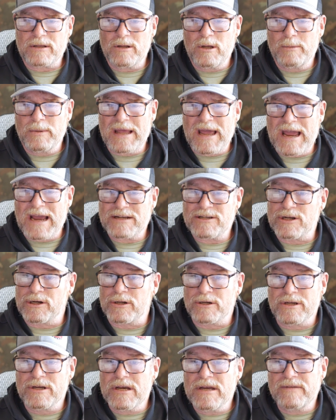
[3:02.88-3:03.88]
Global Action
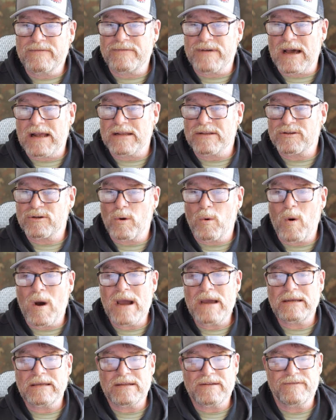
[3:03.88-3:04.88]
on Gun Violence
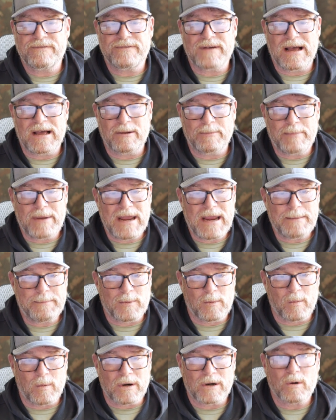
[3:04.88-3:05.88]
quietly filed
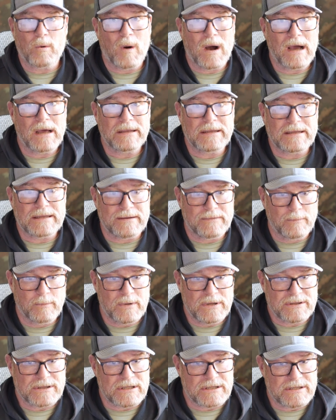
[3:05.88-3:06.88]
paperwork quietly
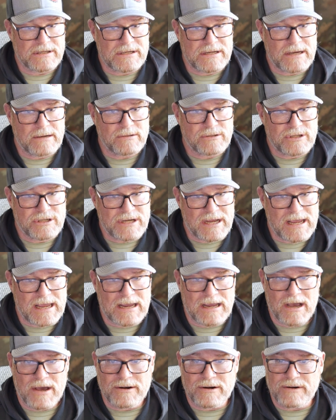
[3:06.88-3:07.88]
with the
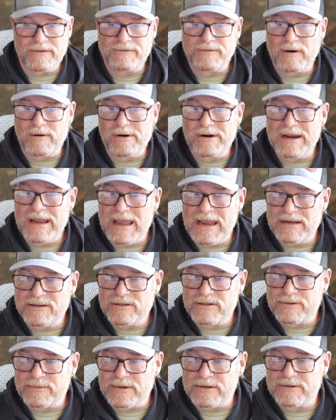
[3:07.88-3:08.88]
DOJ under the Foreign
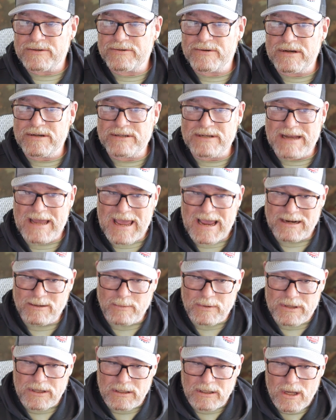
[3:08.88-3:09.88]
Agents Registration Act
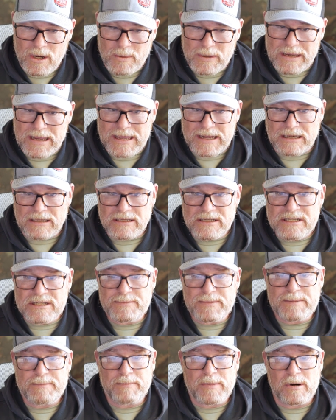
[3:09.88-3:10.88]
with Lowy and
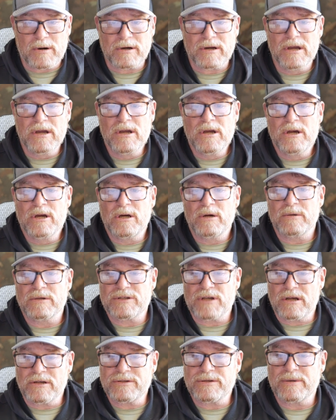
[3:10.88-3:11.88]
Elizabeth Burke, who is
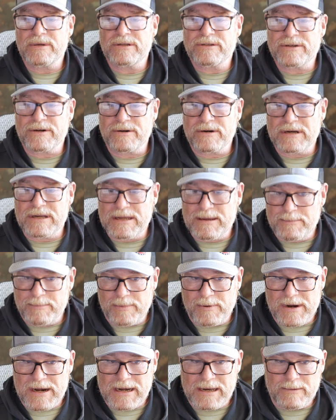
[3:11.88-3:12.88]
also an attorney at
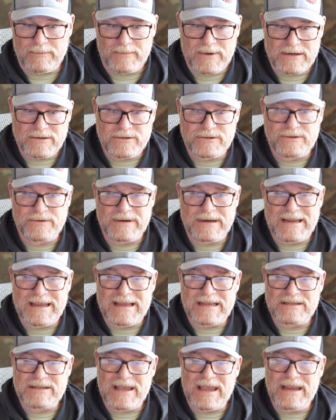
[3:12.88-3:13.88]
Brady, registering
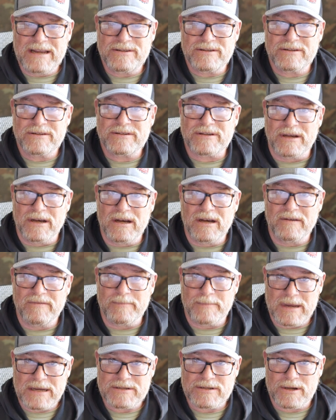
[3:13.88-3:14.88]
as agents of
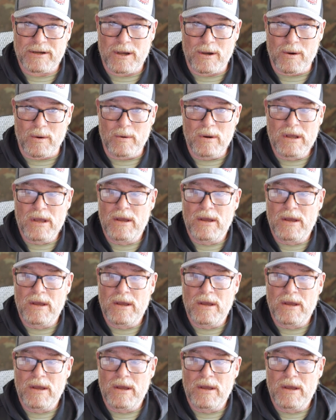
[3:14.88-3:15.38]
Mexico.